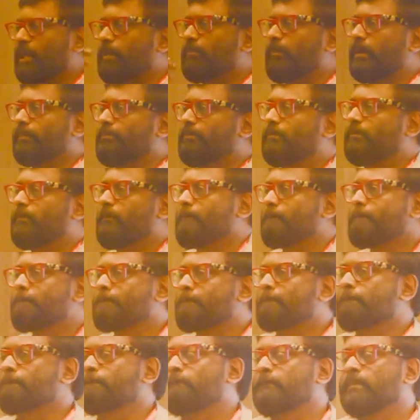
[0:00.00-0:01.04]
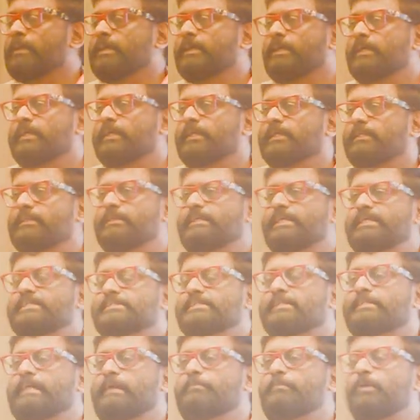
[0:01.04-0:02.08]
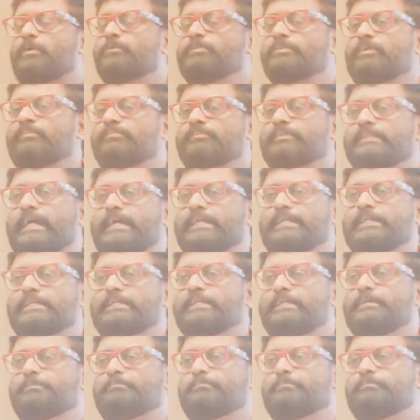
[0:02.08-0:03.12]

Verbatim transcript: to come up. These are the amount of clarity,